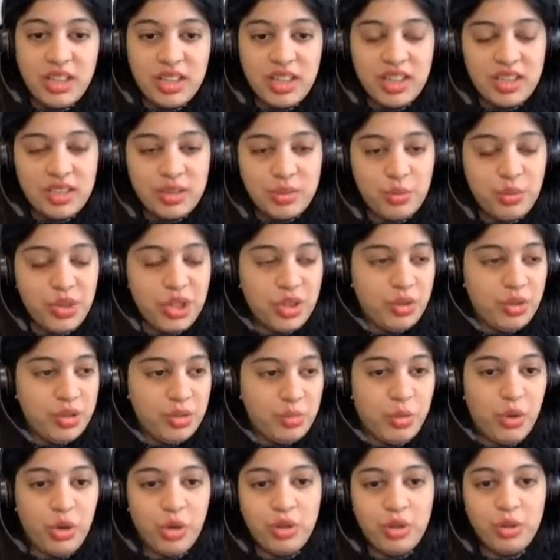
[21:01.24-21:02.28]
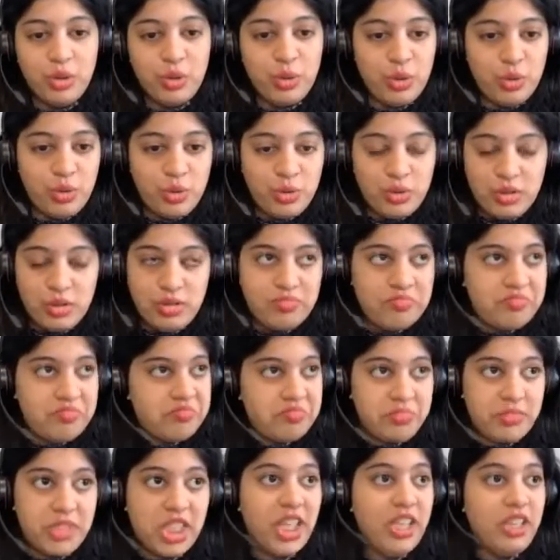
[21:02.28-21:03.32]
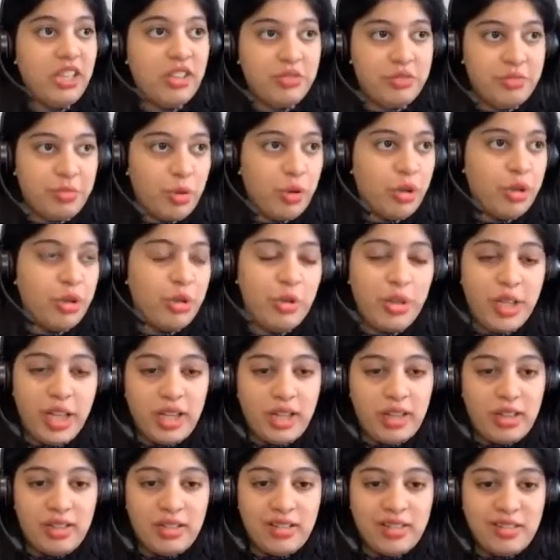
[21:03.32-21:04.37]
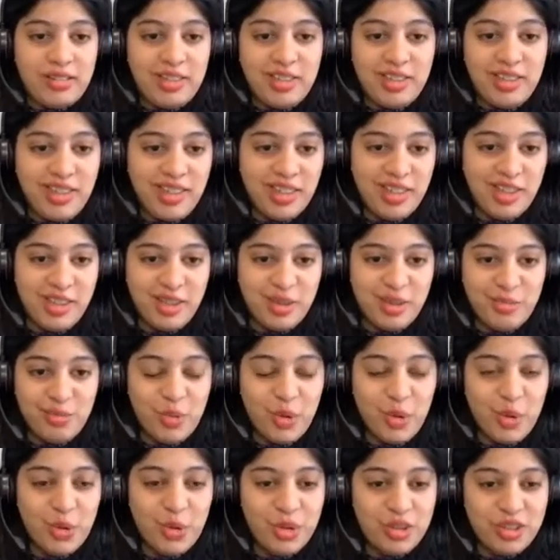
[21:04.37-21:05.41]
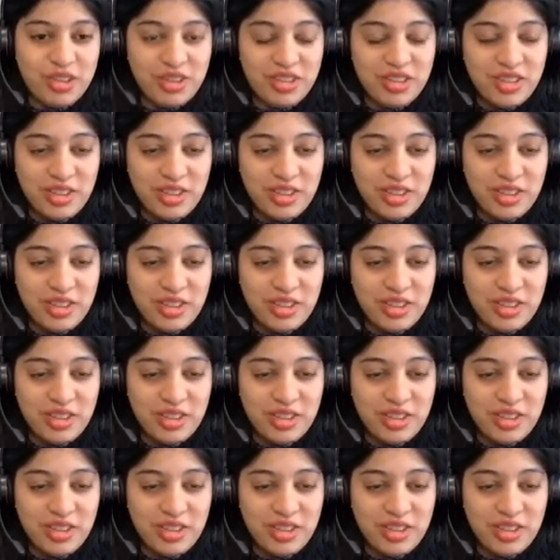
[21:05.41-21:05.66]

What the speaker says: that we could think of borrowing more